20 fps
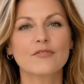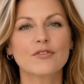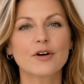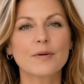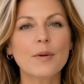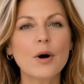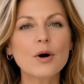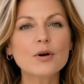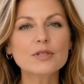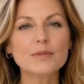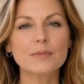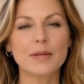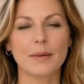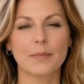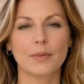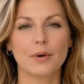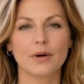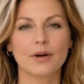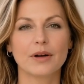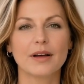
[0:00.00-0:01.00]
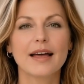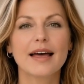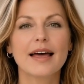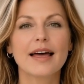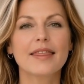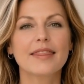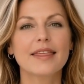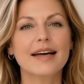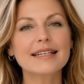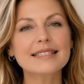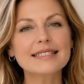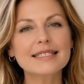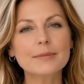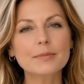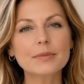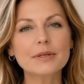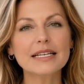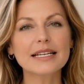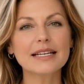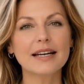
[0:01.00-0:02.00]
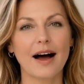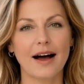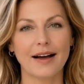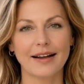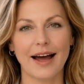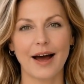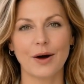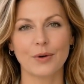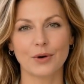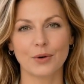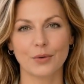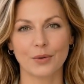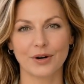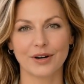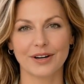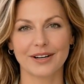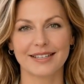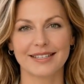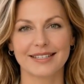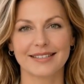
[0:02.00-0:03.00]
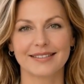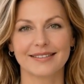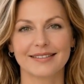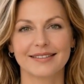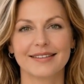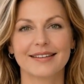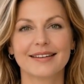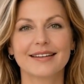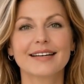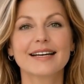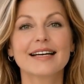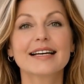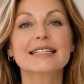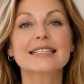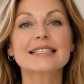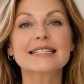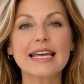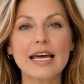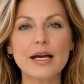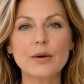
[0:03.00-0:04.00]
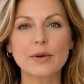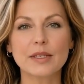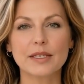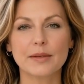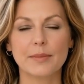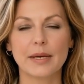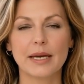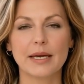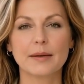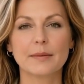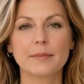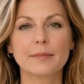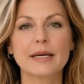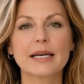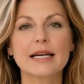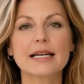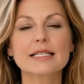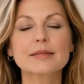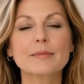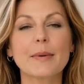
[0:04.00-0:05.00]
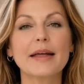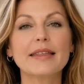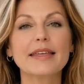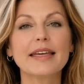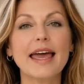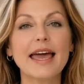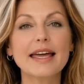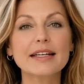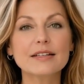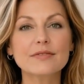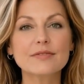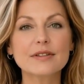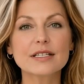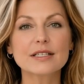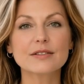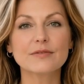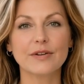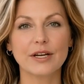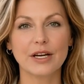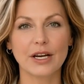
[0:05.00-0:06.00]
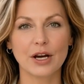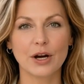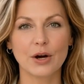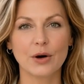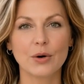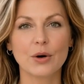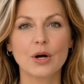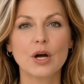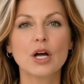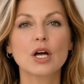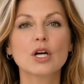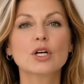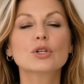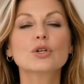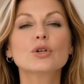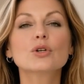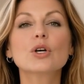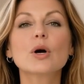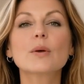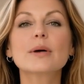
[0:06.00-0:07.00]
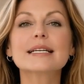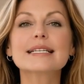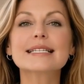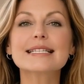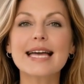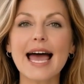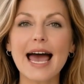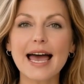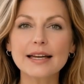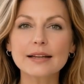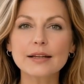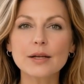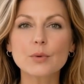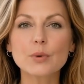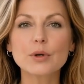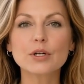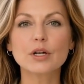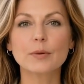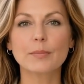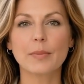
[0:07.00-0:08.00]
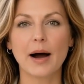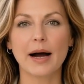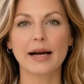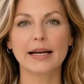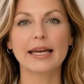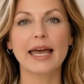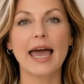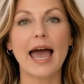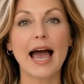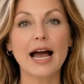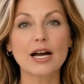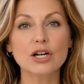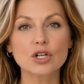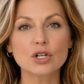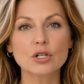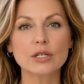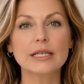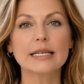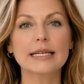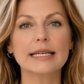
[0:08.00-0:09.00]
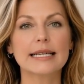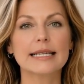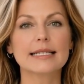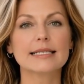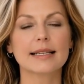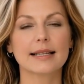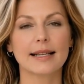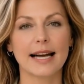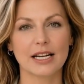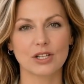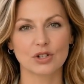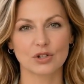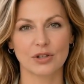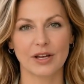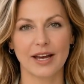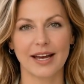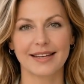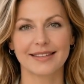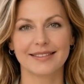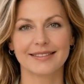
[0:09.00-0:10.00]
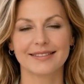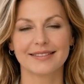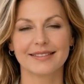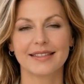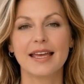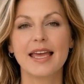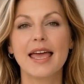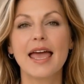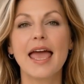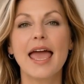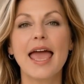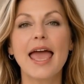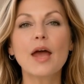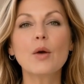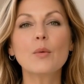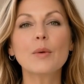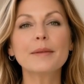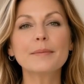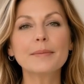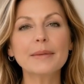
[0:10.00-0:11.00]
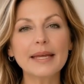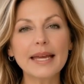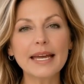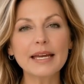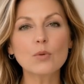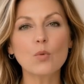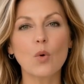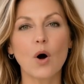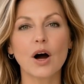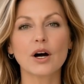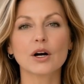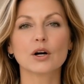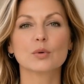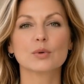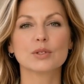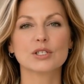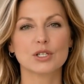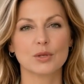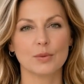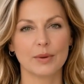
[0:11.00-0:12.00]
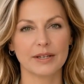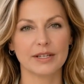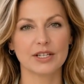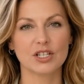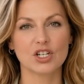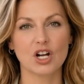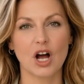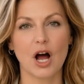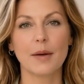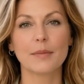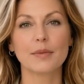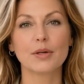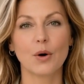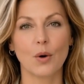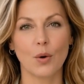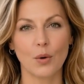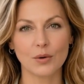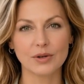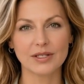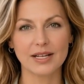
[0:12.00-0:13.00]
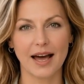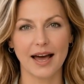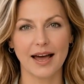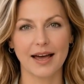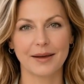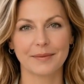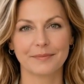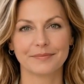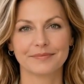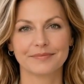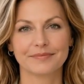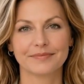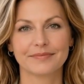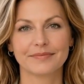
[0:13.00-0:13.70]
For most people, that's simply not how it works. Stay with me, because by the end of this video, you'll know exactly when your body actually needs electrolytes, and when plain water was doing the job the whole time.